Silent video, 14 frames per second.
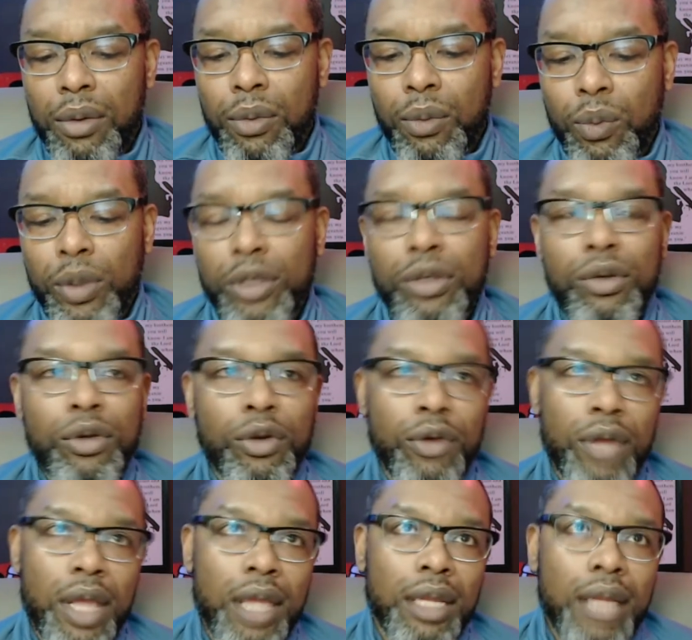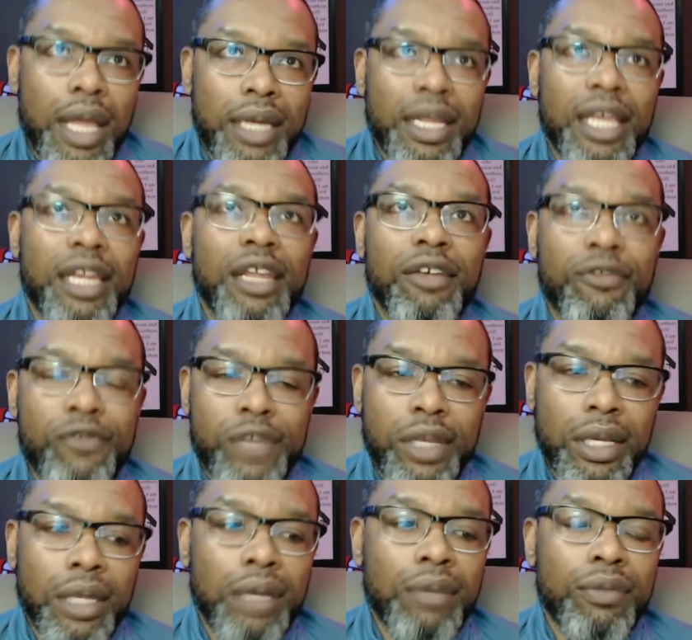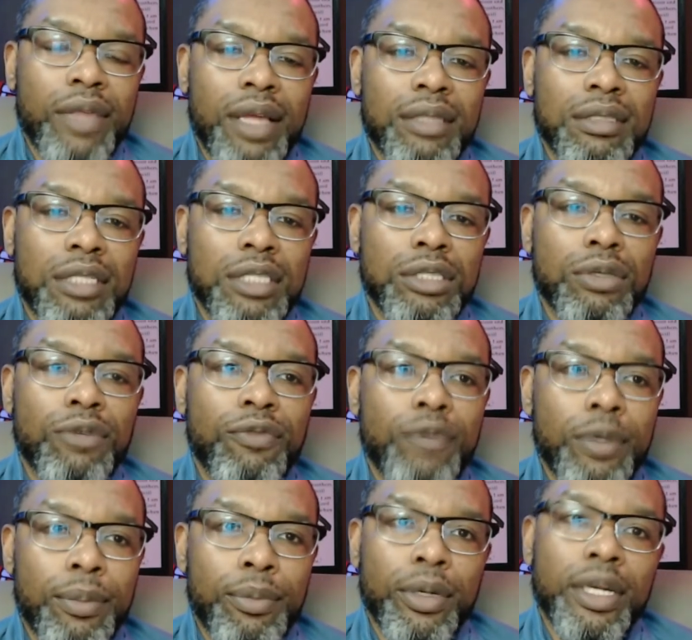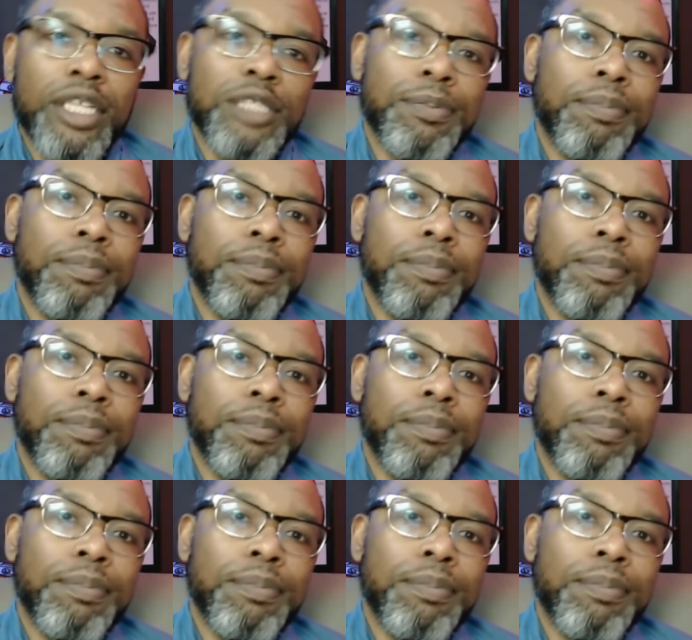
when you create an NFT, that digital footprint is